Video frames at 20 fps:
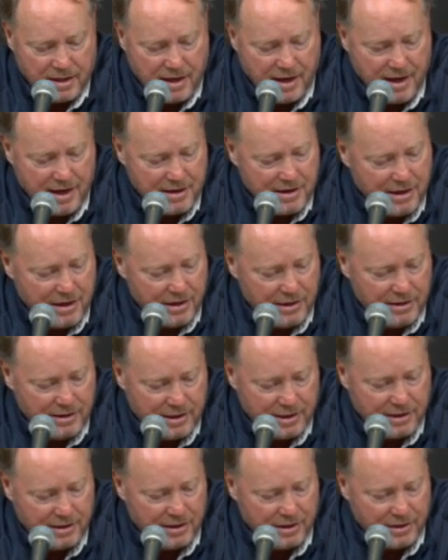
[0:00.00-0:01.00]
Yeah, no,
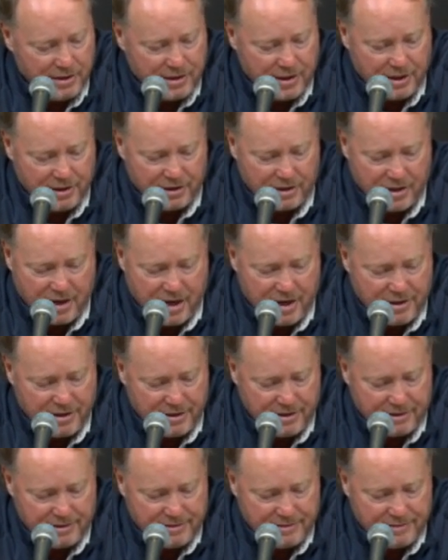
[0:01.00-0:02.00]
uh, you know, another guy
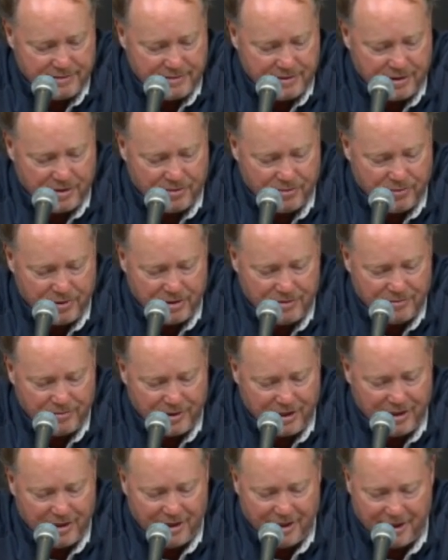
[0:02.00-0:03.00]
that you know we
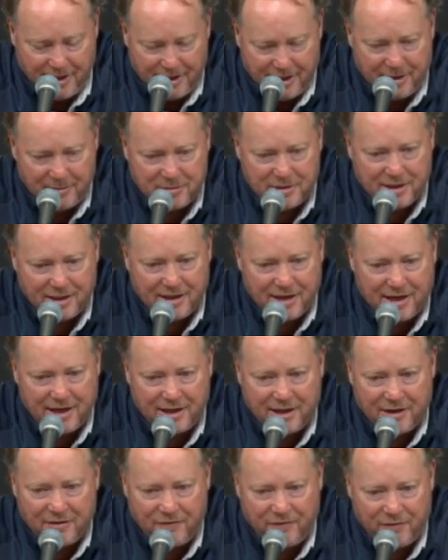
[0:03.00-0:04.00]
we need him to
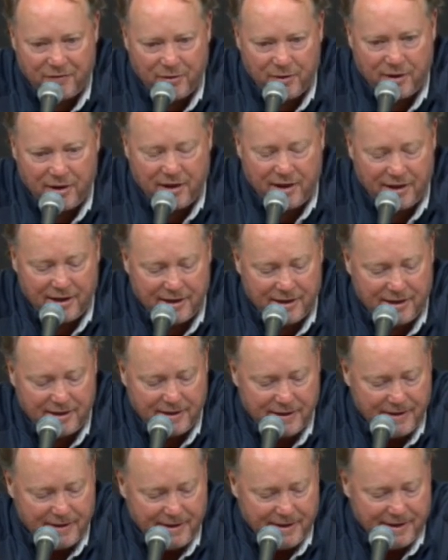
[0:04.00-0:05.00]
kind of get free,
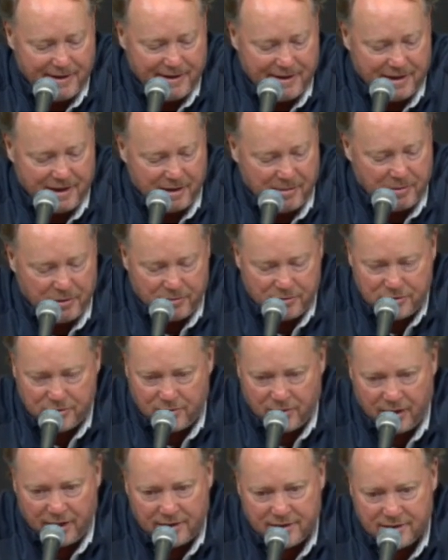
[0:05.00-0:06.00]
and um, it was
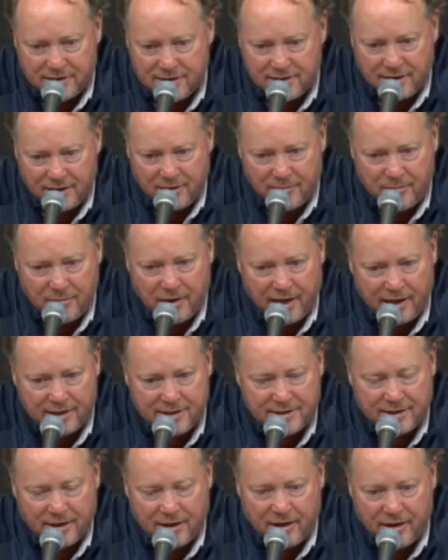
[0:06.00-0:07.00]
great to see him
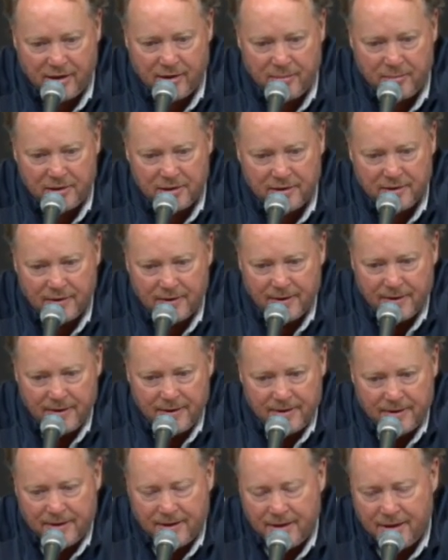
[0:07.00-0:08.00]
make some. And
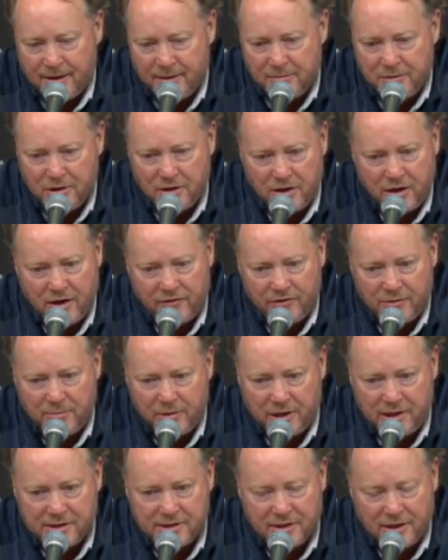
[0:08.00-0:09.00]
um, you know,
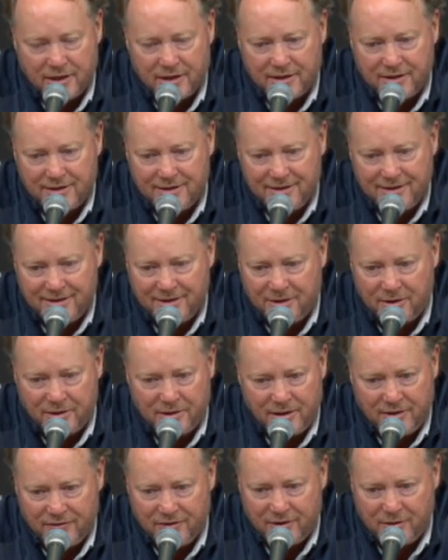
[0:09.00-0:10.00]
everybody's going to, you know,
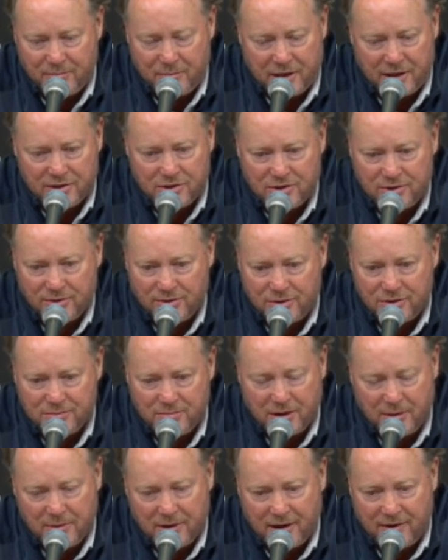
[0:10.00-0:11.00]
even the best
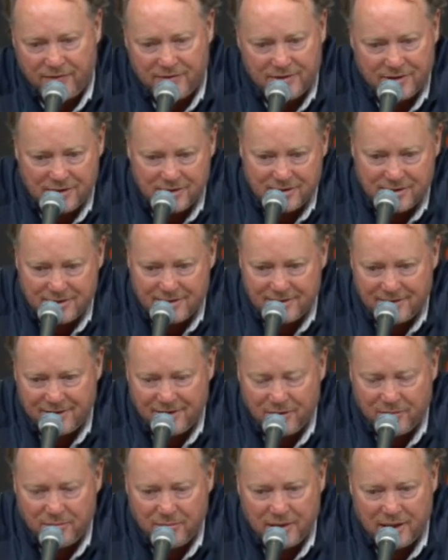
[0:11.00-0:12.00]
shooters maybe have just
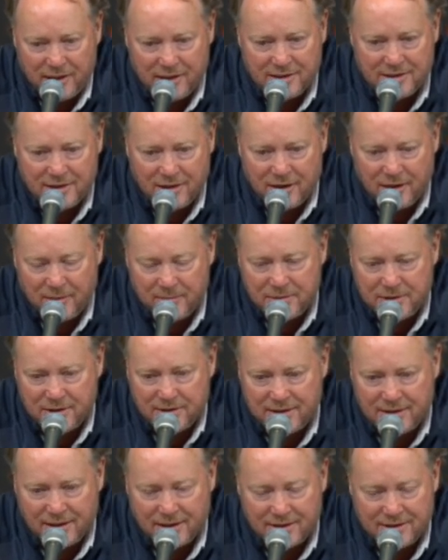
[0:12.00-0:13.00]
you know mini slumps
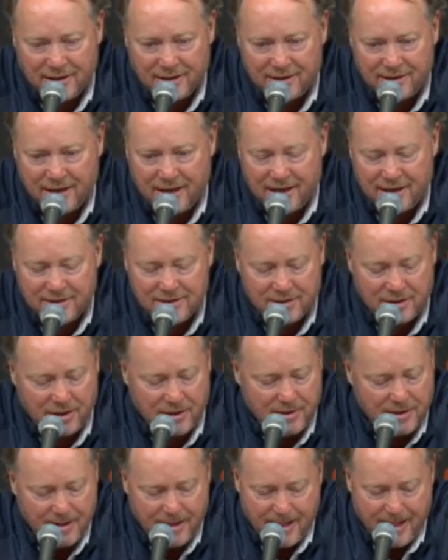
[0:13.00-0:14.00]
and things like that.
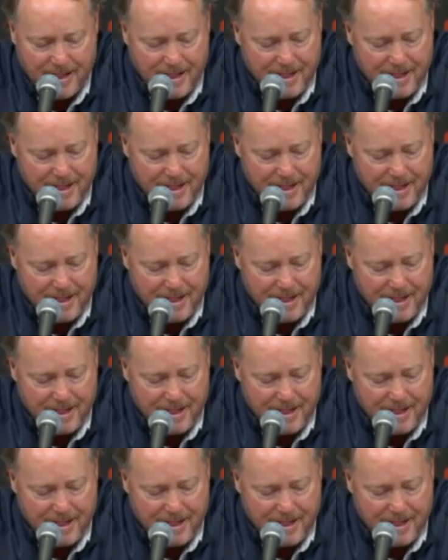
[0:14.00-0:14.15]
So.